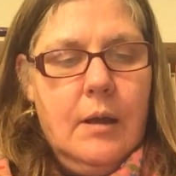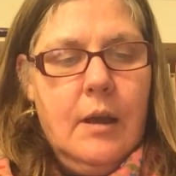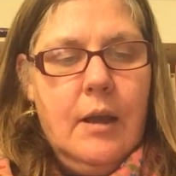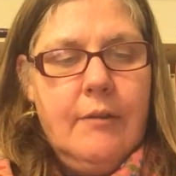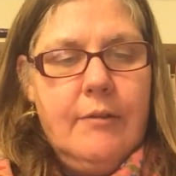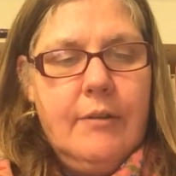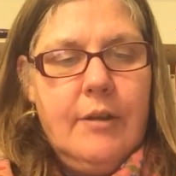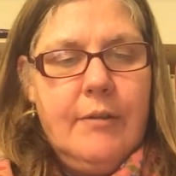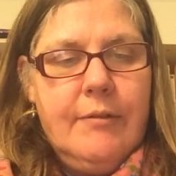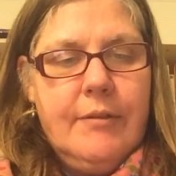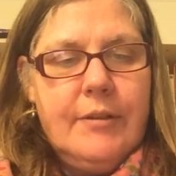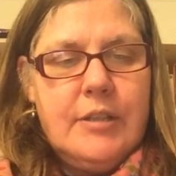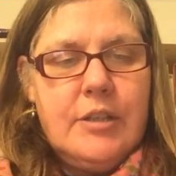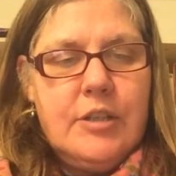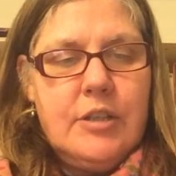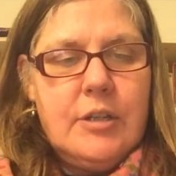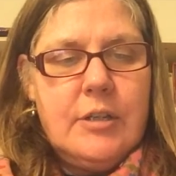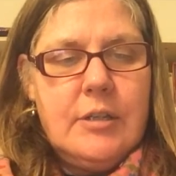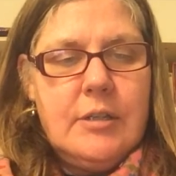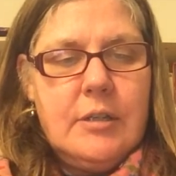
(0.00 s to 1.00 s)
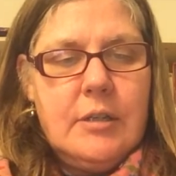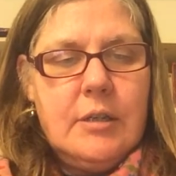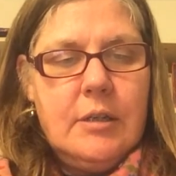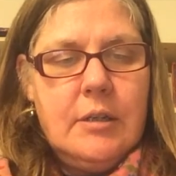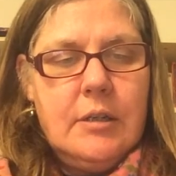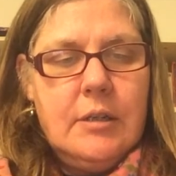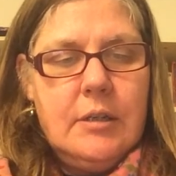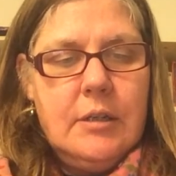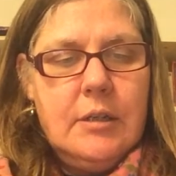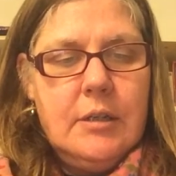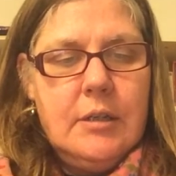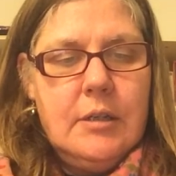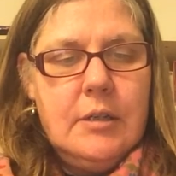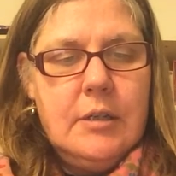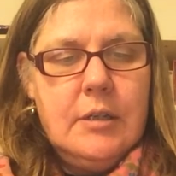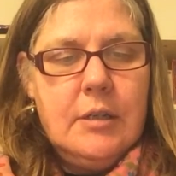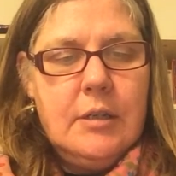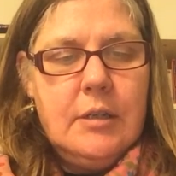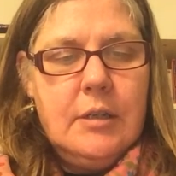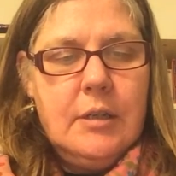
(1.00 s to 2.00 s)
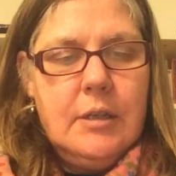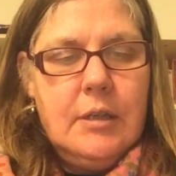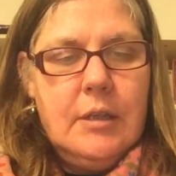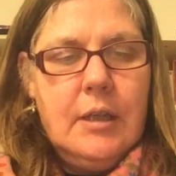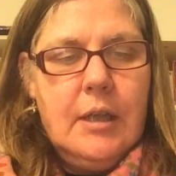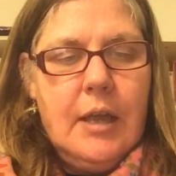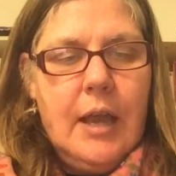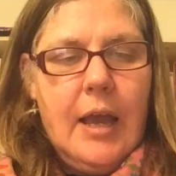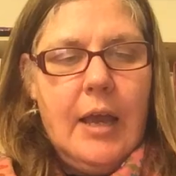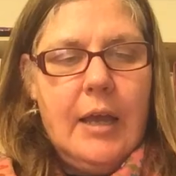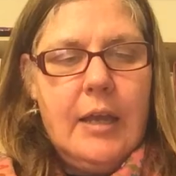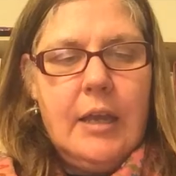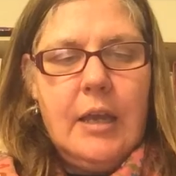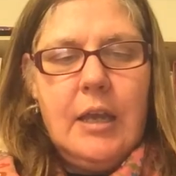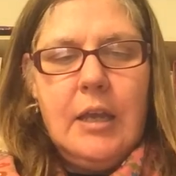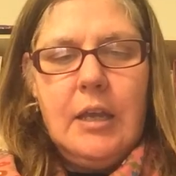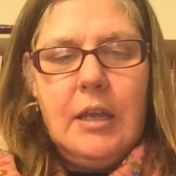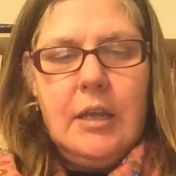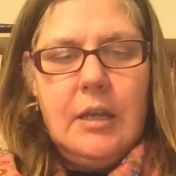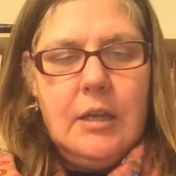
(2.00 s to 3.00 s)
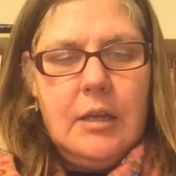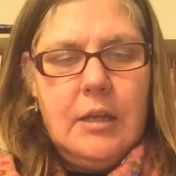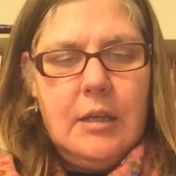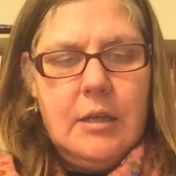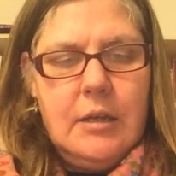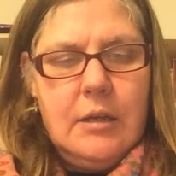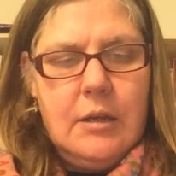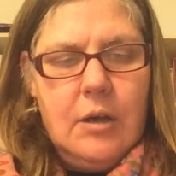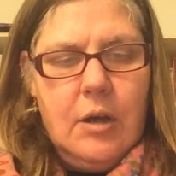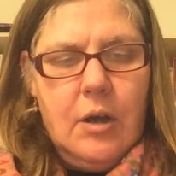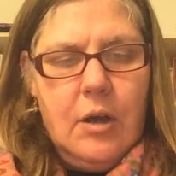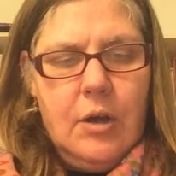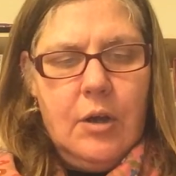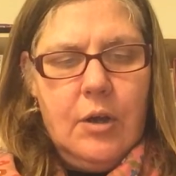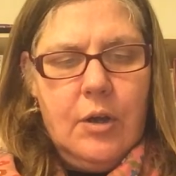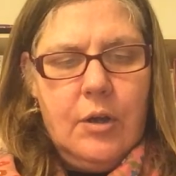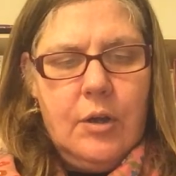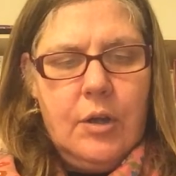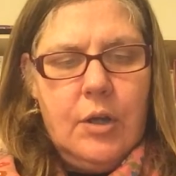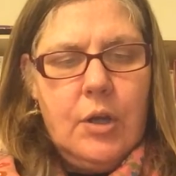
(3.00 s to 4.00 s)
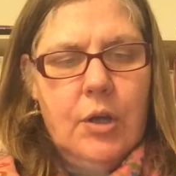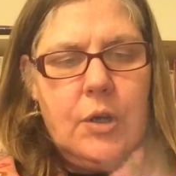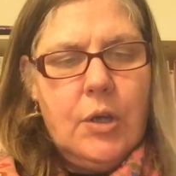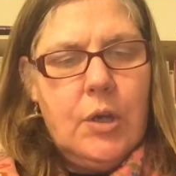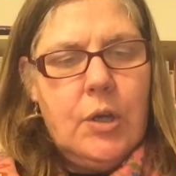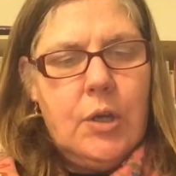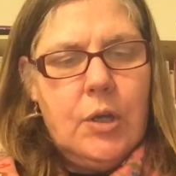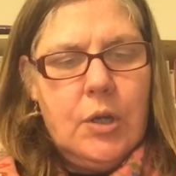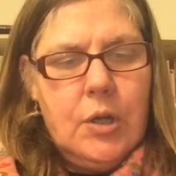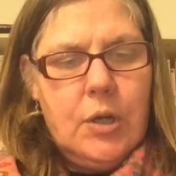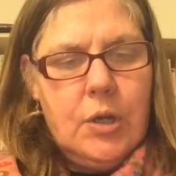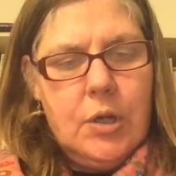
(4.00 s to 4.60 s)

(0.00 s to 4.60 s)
Even if it's just the A-E-I-O-U.